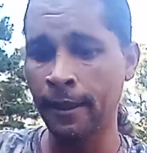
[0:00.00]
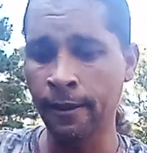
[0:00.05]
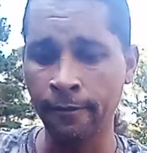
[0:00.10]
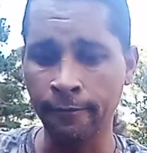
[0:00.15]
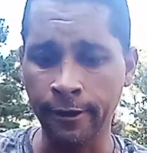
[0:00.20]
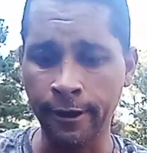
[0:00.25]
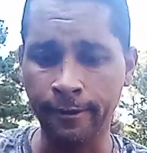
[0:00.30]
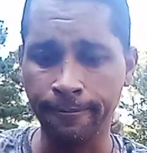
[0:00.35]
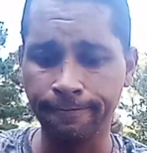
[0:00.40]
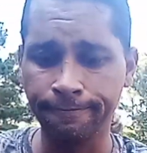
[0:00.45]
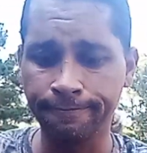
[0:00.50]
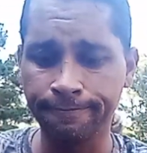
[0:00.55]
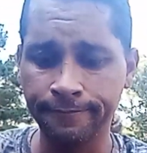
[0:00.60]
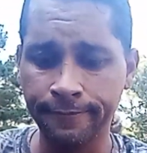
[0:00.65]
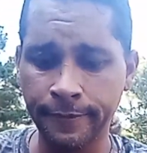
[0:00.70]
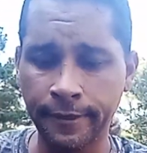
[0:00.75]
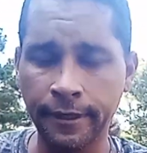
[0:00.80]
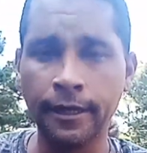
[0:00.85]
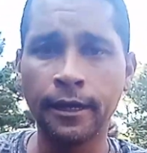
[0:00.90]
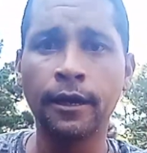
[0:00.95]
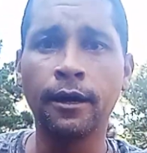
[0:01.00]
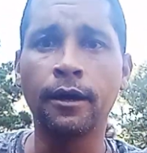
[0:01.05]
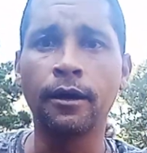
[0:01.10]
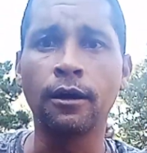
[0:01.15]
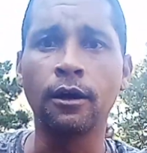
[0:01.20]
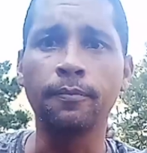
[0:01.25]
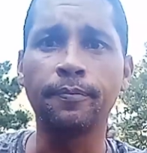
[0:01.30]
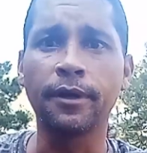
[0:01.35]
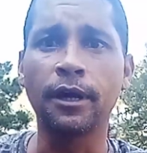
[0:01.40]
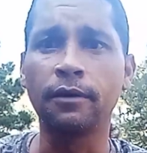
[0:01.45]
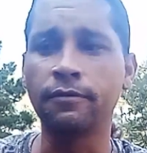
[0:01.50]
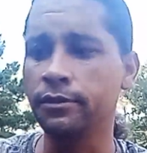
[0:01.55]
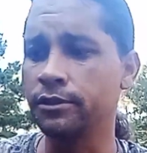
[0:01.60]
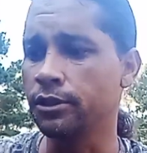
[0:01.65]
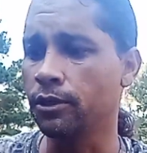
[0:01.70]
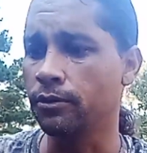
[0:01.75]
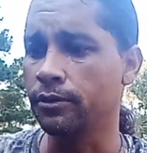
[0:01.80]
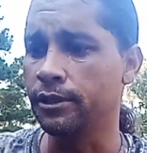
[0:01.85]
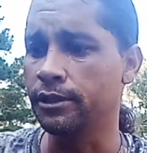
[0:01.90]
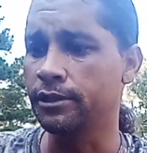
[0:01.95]
Well, I hope y'all
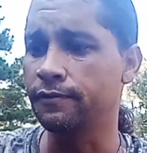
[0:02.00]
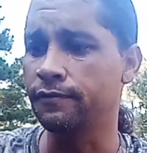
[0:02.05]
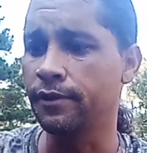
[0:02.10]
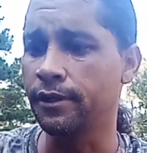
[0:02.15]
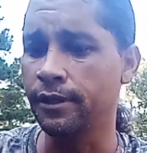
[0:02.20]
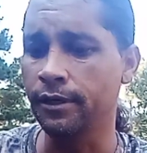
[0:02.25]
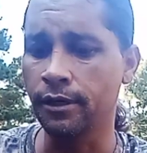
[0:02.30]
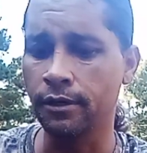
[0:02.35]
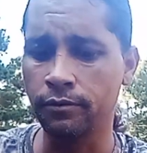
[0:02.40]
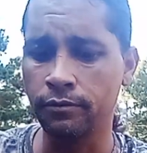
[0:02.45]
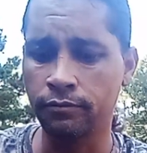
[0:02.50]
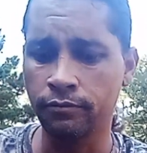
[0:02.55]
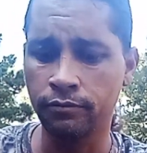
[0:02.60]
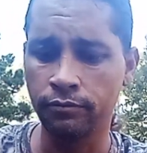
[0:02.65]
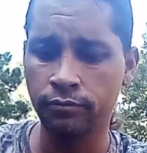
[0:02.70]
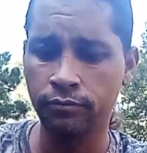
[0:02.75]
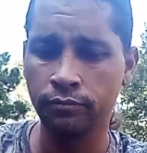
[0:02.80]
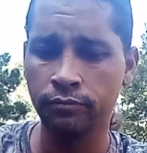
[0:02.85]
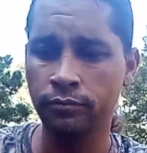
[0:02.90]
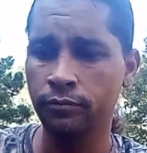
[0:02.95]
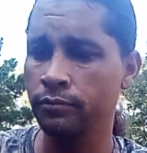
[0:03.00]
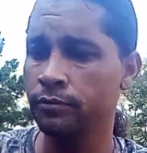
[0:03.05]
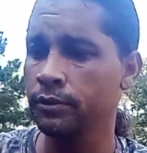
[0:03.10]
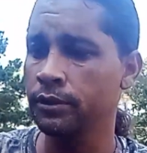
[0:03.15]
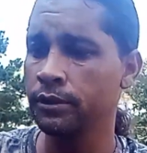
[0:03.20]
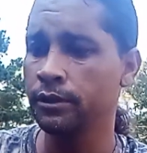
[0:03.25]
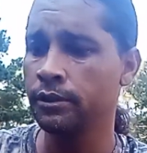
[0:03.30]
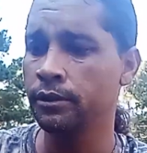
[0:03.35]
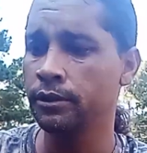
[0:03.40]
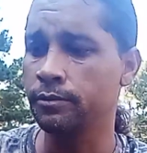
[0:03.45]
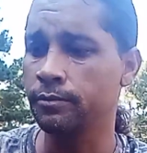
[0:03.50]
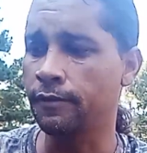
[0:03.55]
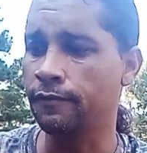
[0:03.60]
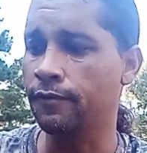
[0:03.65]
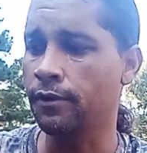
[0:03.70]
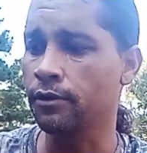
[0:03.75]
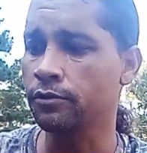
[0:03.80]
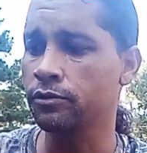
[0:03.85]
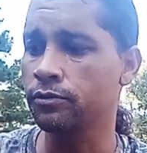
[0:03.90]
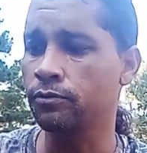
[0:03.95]
enjoyed this video. It's my
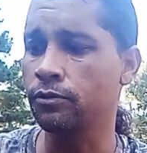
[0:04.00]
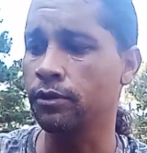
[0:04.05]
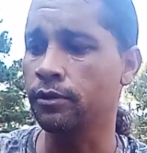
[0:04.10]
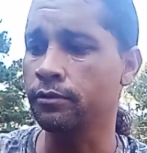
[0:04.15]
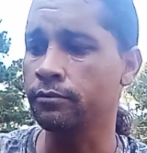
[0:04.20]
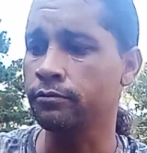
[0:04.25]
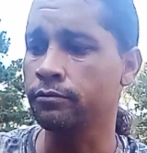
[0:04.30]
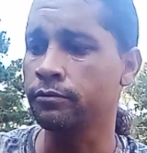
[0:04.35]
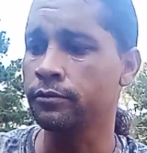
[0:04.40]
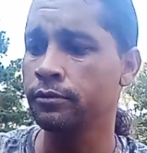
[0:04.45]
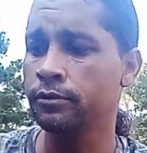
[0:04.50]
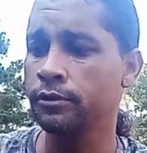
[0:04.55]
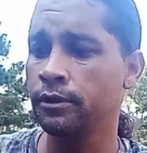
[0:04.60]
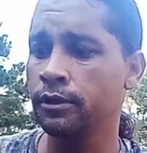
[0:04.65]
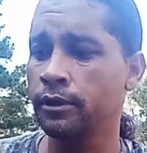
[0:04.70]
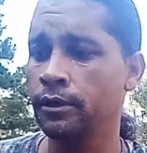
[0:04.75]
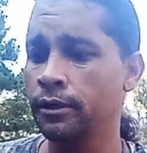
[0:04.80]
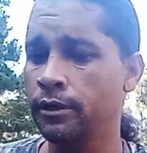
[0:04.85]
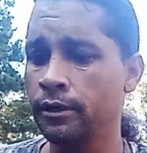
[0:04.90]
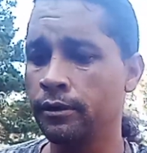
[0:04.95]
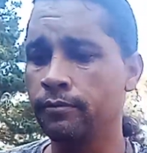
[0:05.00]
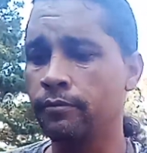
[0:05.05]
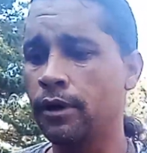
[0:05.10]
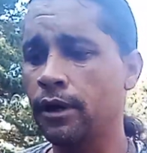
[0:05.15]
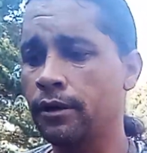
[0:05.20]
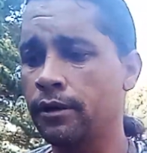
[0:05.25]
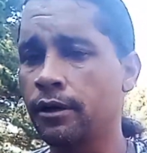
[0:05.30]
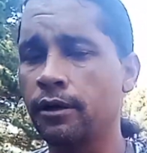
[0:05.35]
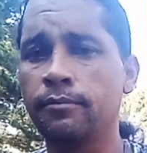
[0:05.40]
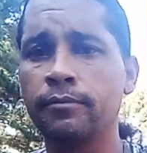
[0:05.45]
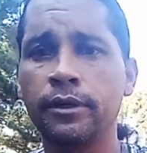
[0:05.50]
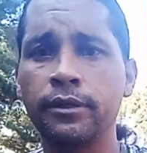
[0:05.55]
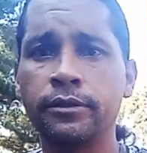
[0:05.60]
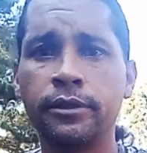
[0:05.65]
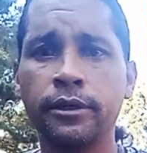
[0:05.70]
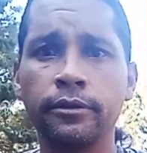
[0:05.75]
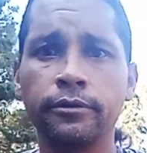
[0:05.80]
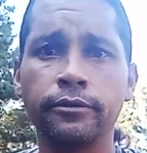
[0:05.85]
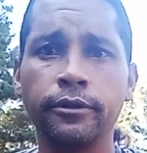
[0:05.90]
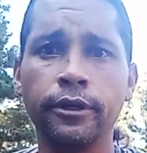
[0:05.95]
first one. It might not be
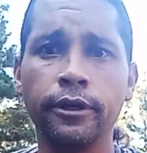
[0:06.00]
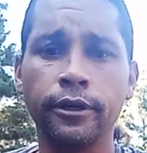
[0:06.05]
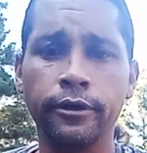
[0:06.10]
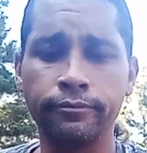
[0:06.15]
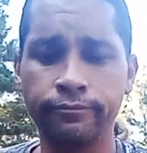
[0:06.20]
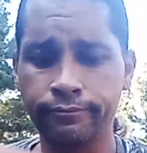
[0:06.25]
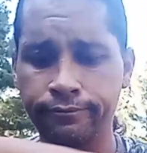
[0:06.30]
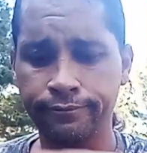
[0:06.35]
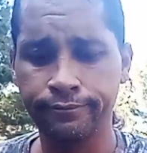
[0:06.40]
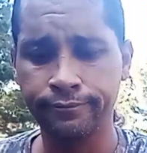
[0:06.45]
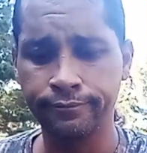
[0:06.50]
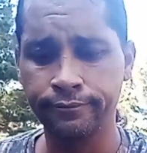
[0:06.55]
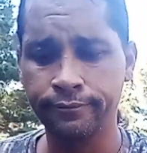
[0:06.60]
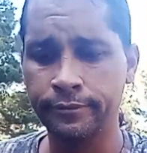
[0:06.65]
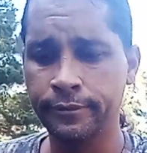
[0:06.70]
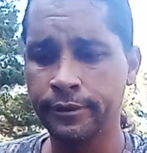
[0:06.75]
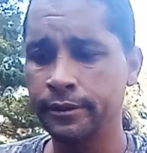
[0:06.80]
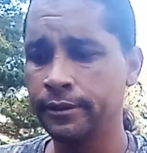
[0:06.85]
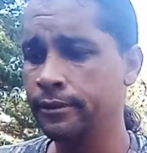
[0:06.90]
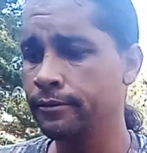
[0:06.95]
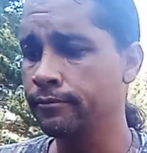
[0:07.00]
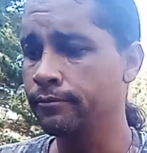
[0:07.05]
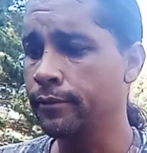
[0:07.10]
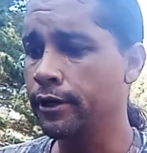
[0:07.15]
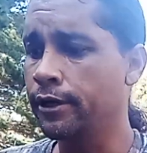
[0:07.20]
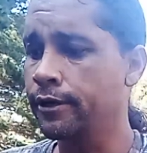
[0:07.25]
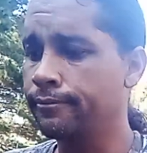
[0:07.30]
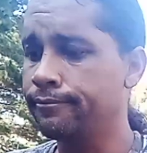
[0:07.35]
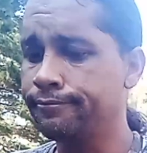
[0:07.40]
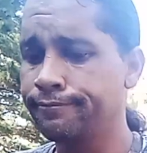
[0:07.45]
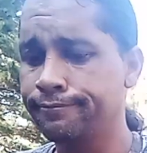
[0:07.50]
too good, but